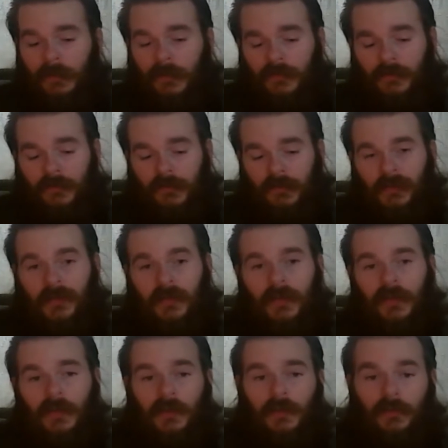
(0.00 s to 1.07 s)
Laserdisc.
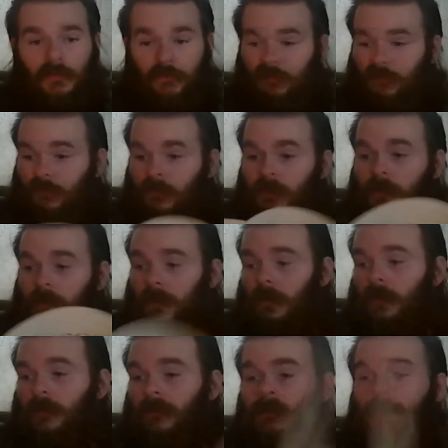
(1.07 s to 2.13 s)
So it's
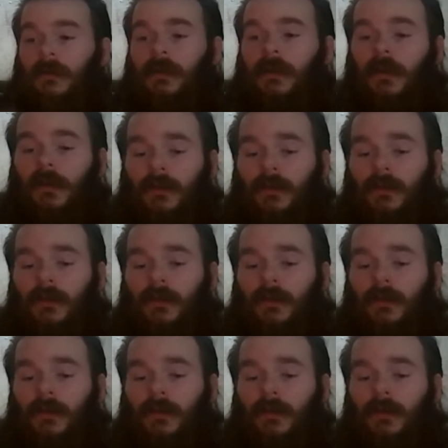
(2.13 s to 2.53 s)
very, very